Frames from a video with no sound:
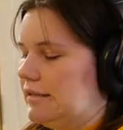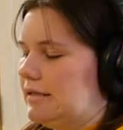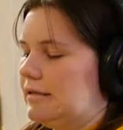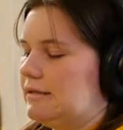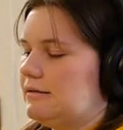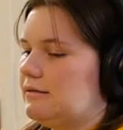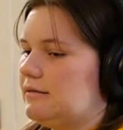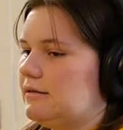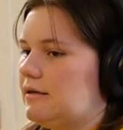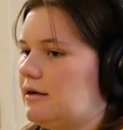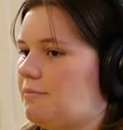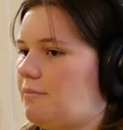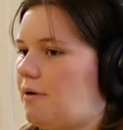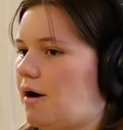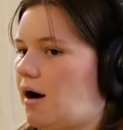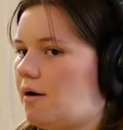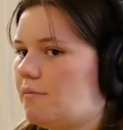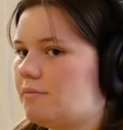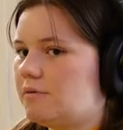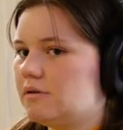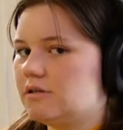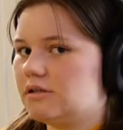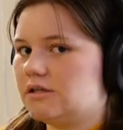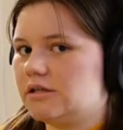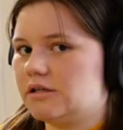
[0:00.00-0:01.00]
down say
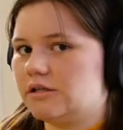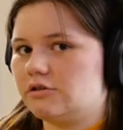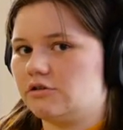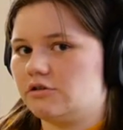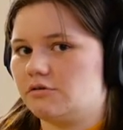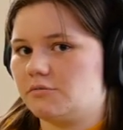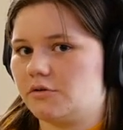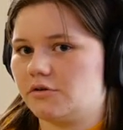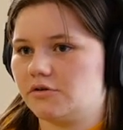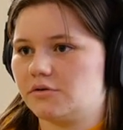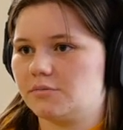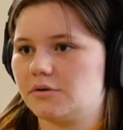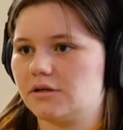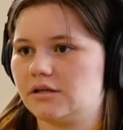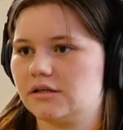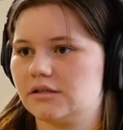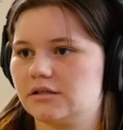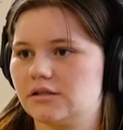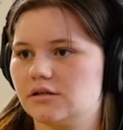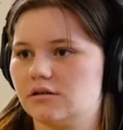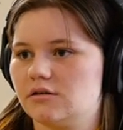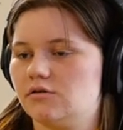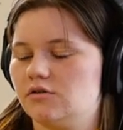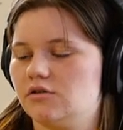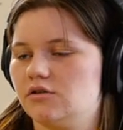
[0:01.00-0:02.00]
pop has changed the most because
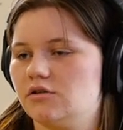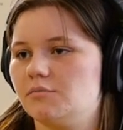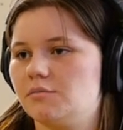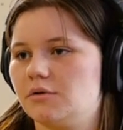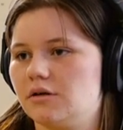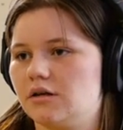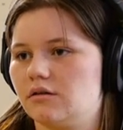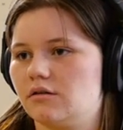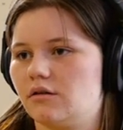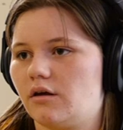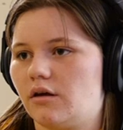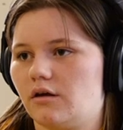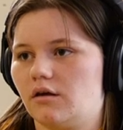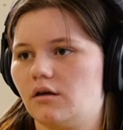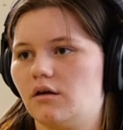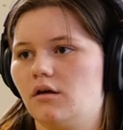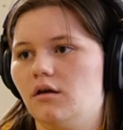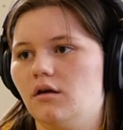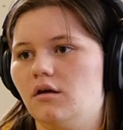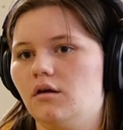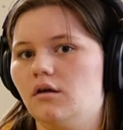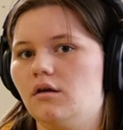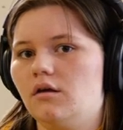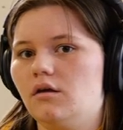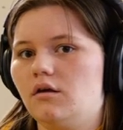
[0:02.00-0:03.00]
it used to be like,
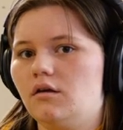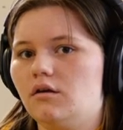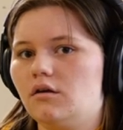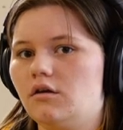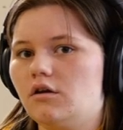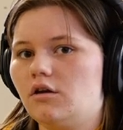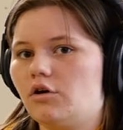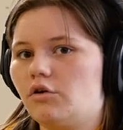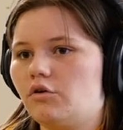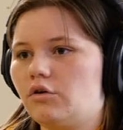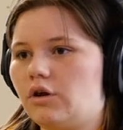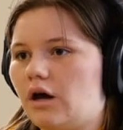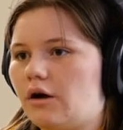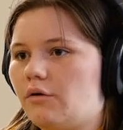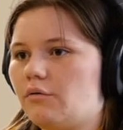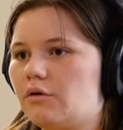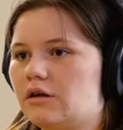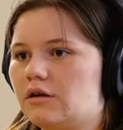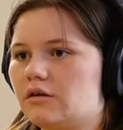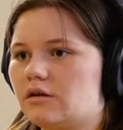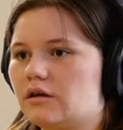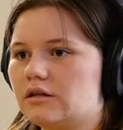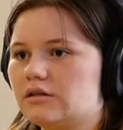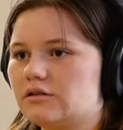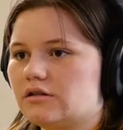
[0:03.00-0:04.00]
you know, now
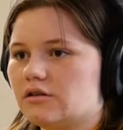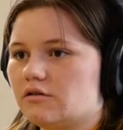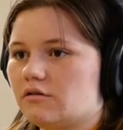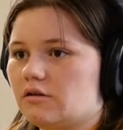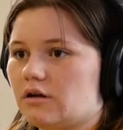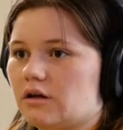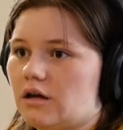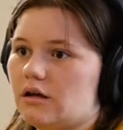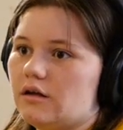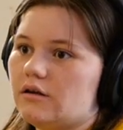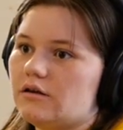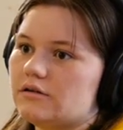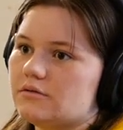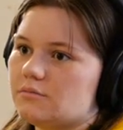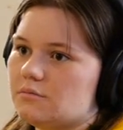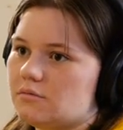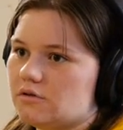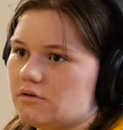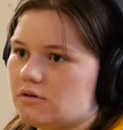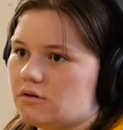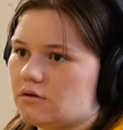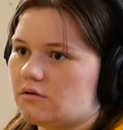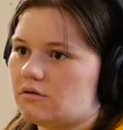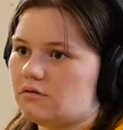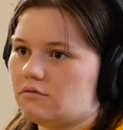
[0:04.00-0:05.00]
we consider it 80s
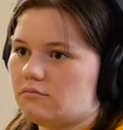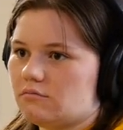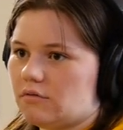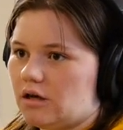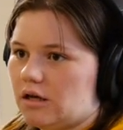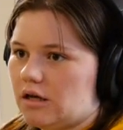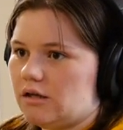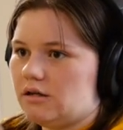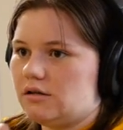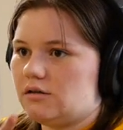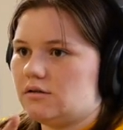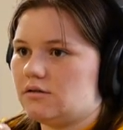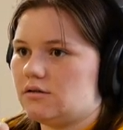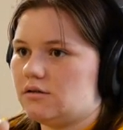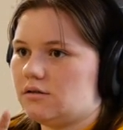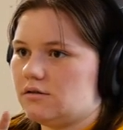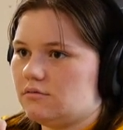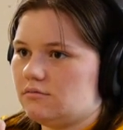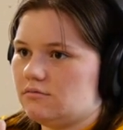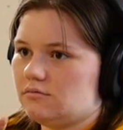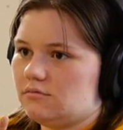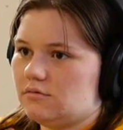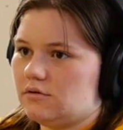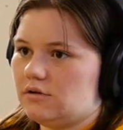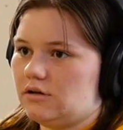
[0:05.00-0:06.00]
music. Well, 80s
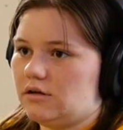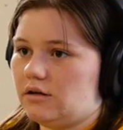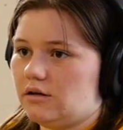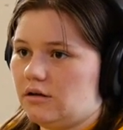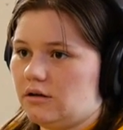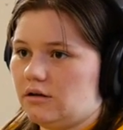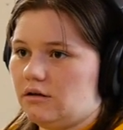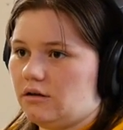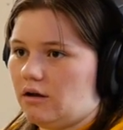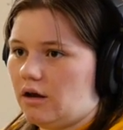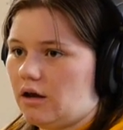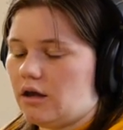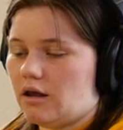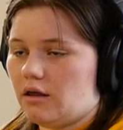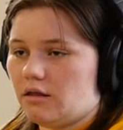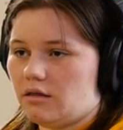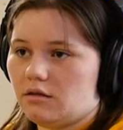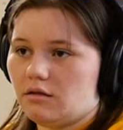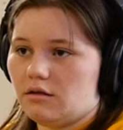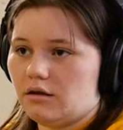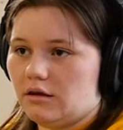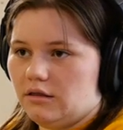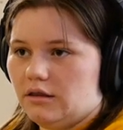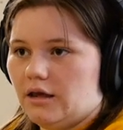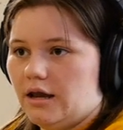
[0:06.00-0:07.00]
in
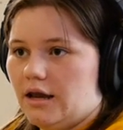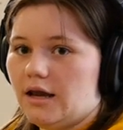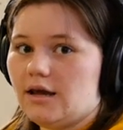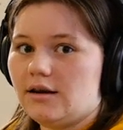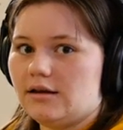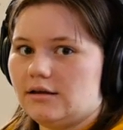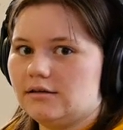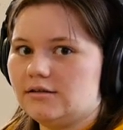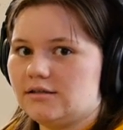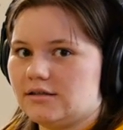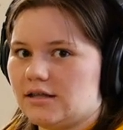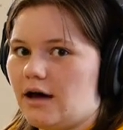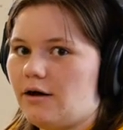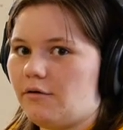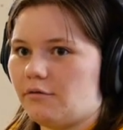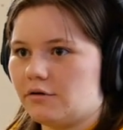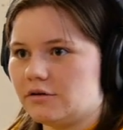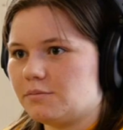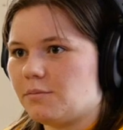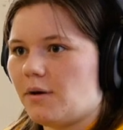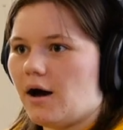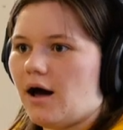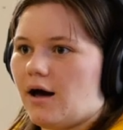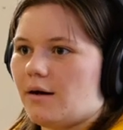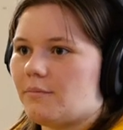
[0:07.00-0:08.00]
in the 80s that was
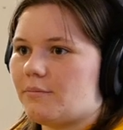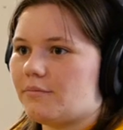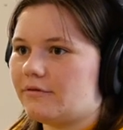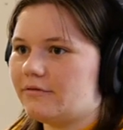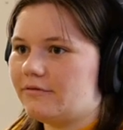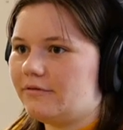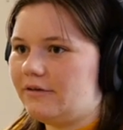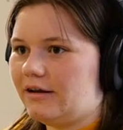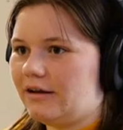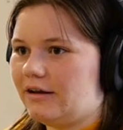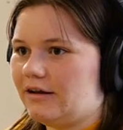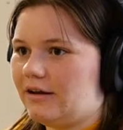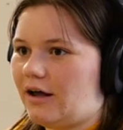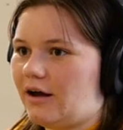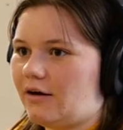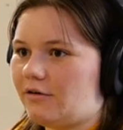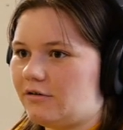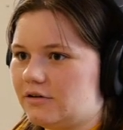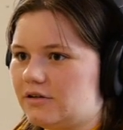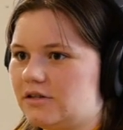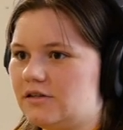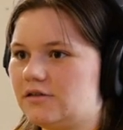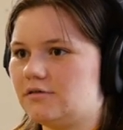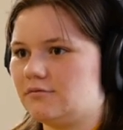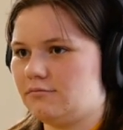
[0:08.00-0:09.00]
pop and now
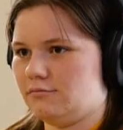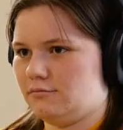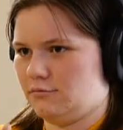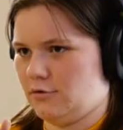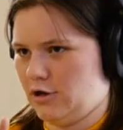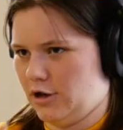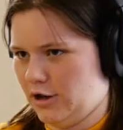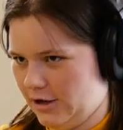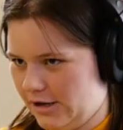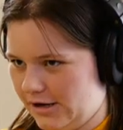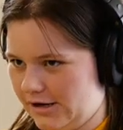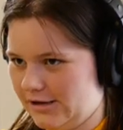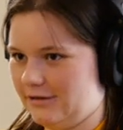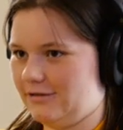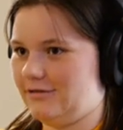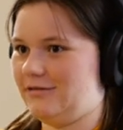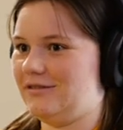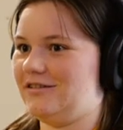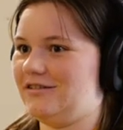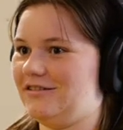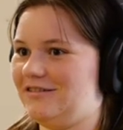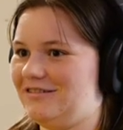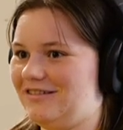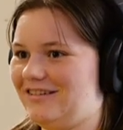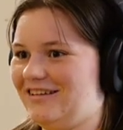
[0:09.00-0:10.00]
it's
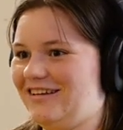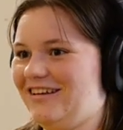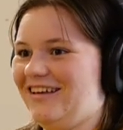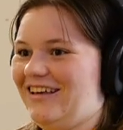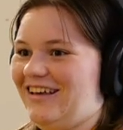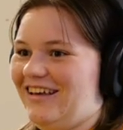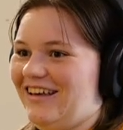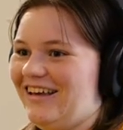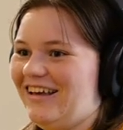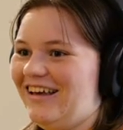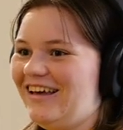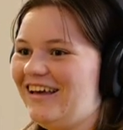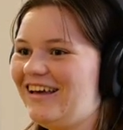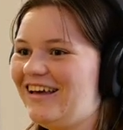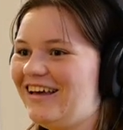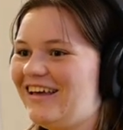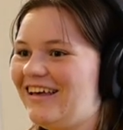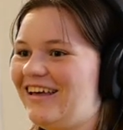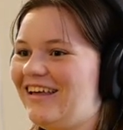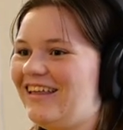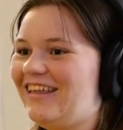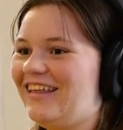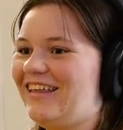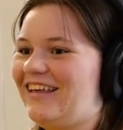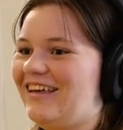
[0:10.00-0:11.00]
80s
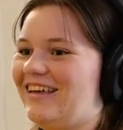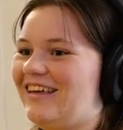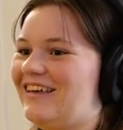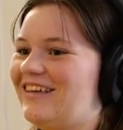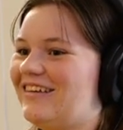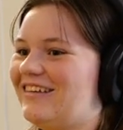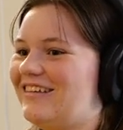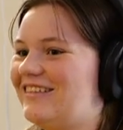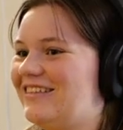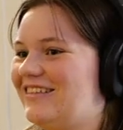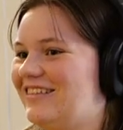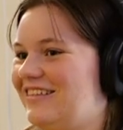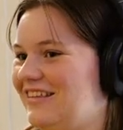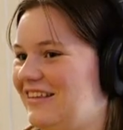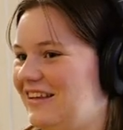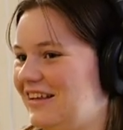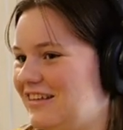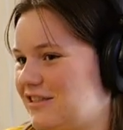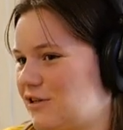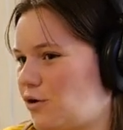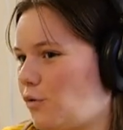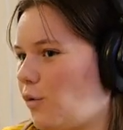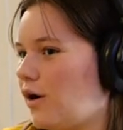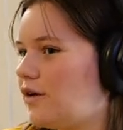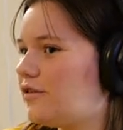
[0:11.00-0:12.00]
yeah like
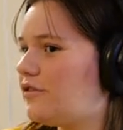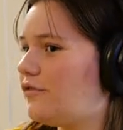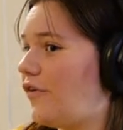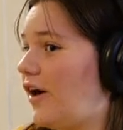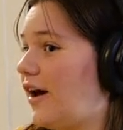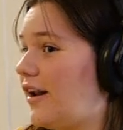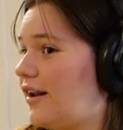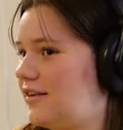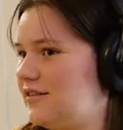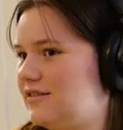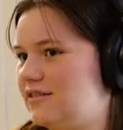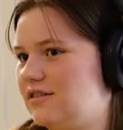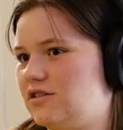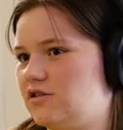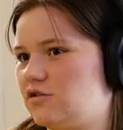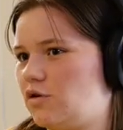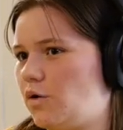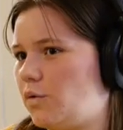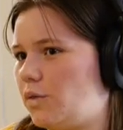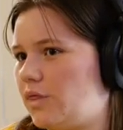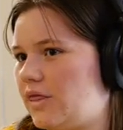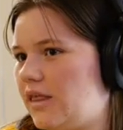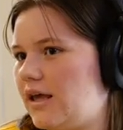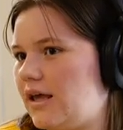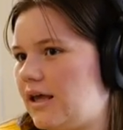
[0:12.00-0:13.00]
it's true. quantified as its
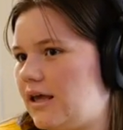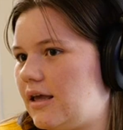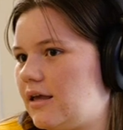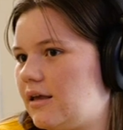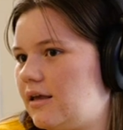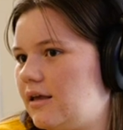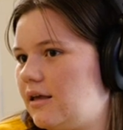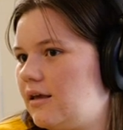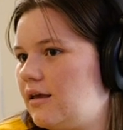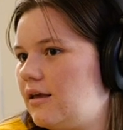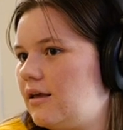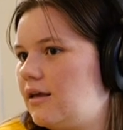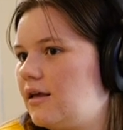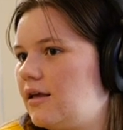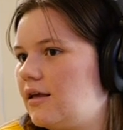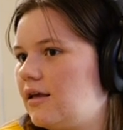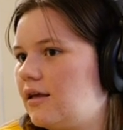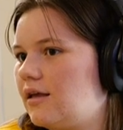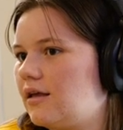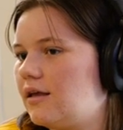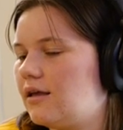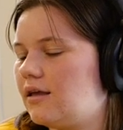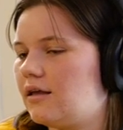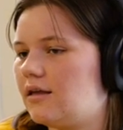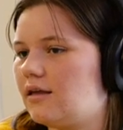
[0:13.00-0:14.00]
own thing right
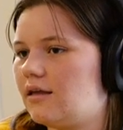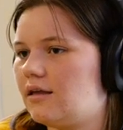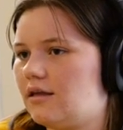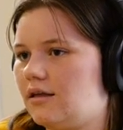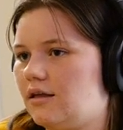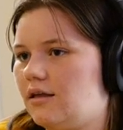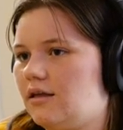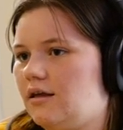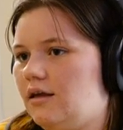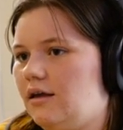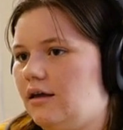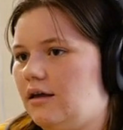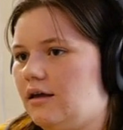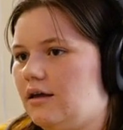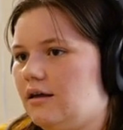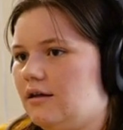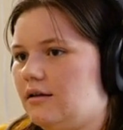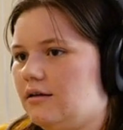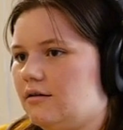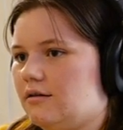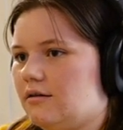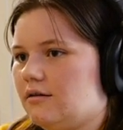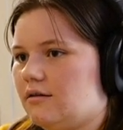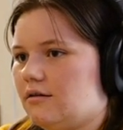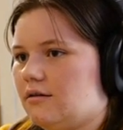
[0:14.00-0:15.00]
but and, i
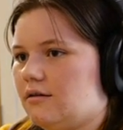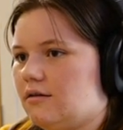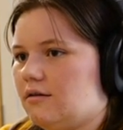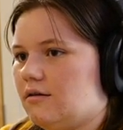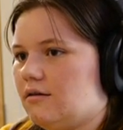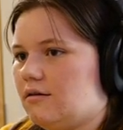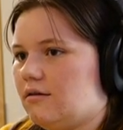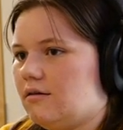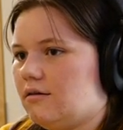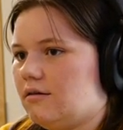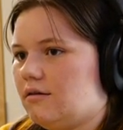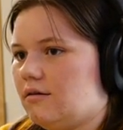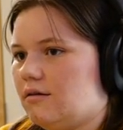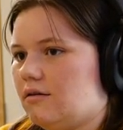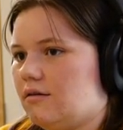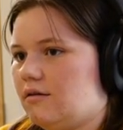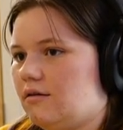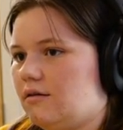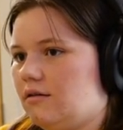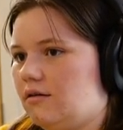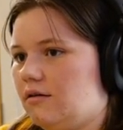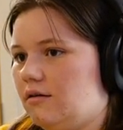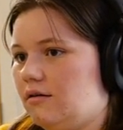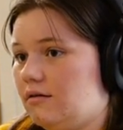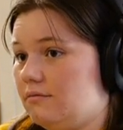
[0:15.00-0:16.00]
mean the, you you're right
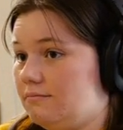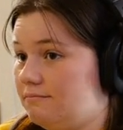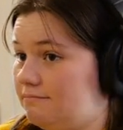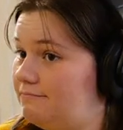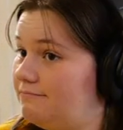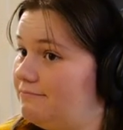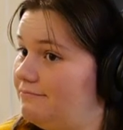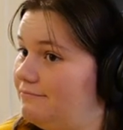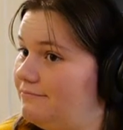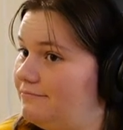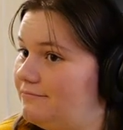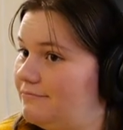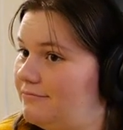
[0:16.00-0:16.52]
mm-hmm.